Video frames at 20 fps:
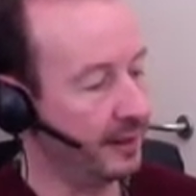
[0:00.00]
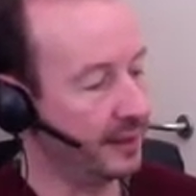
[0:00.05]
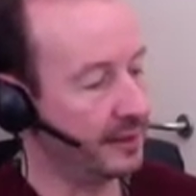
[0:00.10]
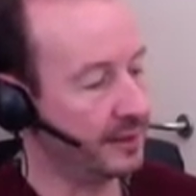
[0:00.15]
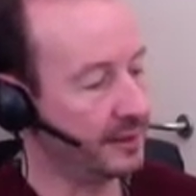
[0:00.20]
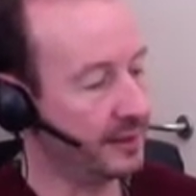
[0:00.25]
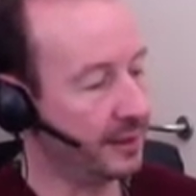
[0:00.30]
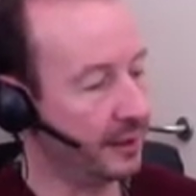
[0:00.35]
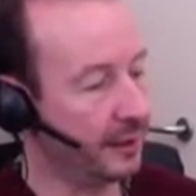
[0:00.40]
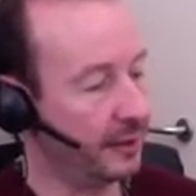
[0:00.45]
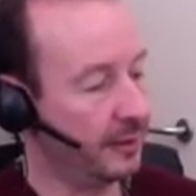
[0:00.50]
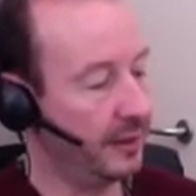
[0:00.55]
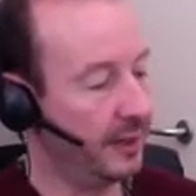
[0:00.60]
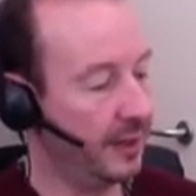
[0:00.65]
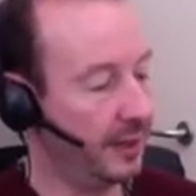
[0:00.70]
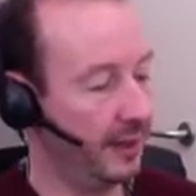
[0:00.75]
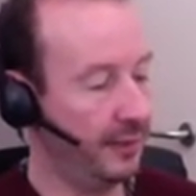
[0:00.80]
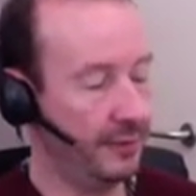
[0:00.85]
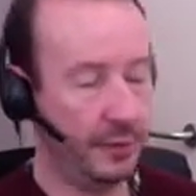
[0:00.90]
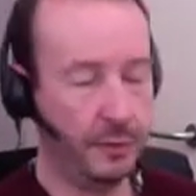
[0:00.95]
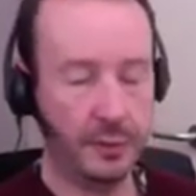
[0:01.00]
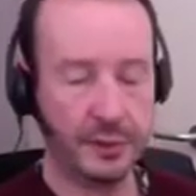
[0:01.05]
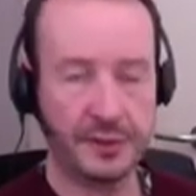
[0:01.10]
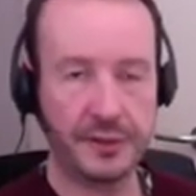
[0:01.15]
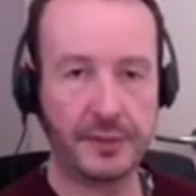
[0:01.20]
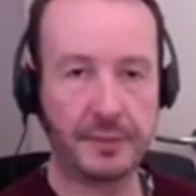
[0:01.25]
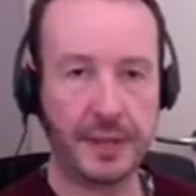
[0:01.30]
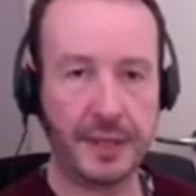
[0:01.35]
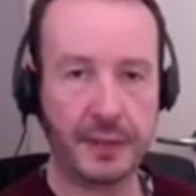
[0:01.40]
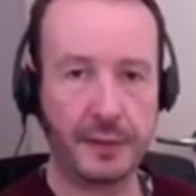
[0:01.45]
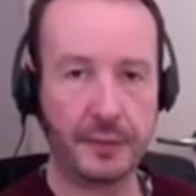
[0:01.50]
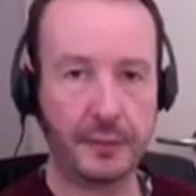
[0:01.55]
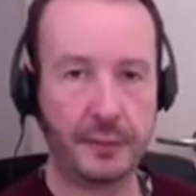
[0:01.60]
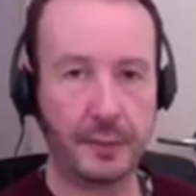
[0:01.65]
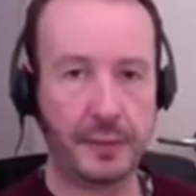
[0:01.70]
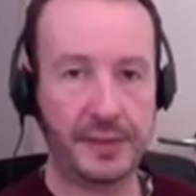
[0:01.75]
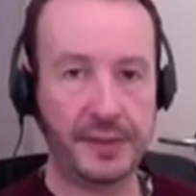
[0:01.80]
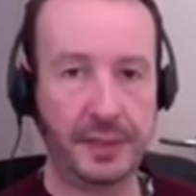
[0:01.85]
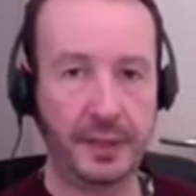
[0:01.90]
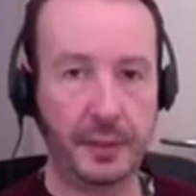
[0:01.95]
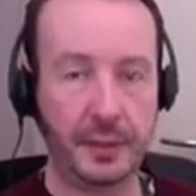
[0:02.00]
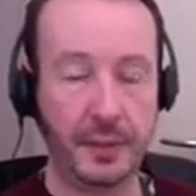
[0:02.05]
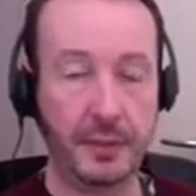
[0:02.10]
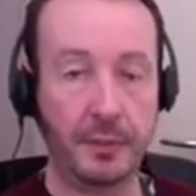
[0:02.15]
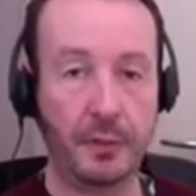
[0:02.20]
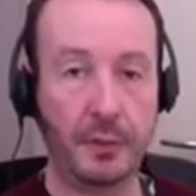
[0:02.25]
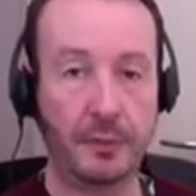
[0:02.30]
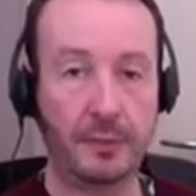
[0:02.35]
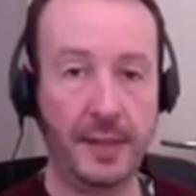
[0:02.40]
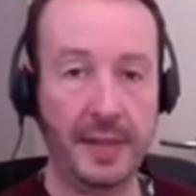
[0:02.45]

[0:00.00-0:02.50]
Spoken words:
So if you want to make your voice a little bit more